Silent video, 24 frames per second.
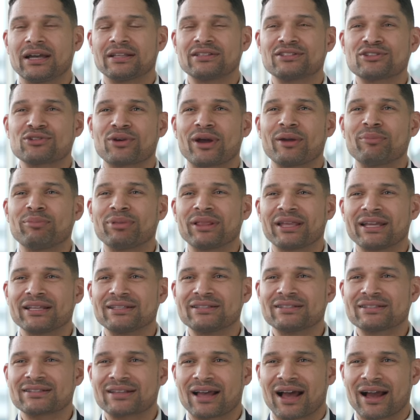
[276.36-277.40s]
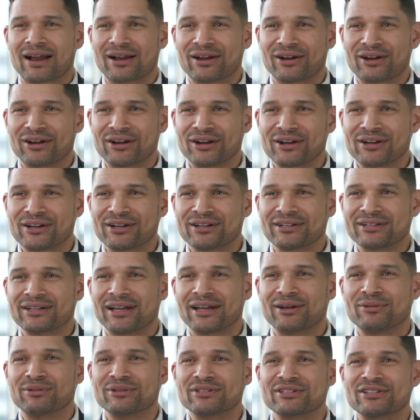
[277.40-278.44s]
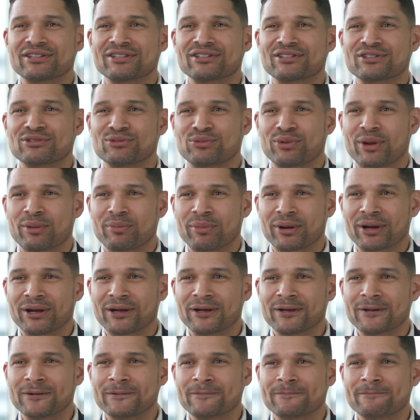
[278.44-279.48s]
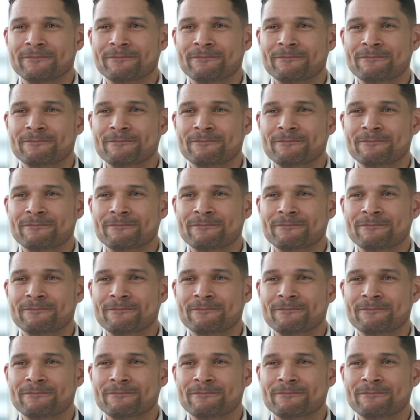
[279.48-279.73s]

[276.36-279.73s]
And so I played soccer, I was a swimmer,